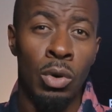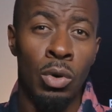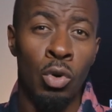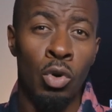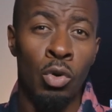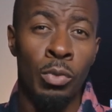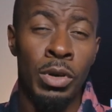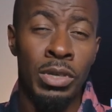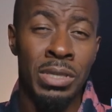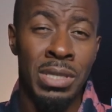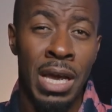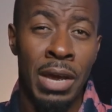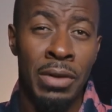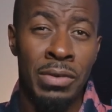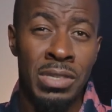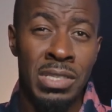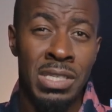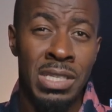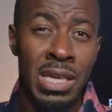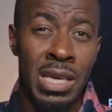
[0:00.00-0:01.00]
almost
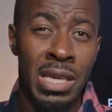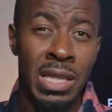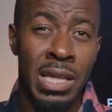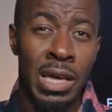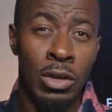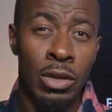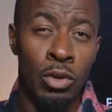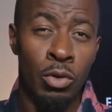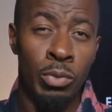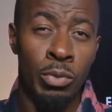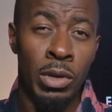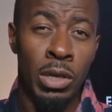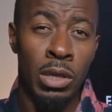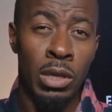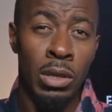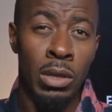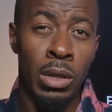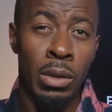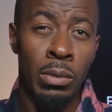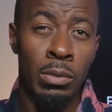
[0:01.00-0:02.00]
guarantee that you're
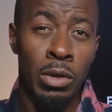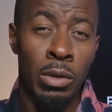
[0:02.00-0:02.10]
being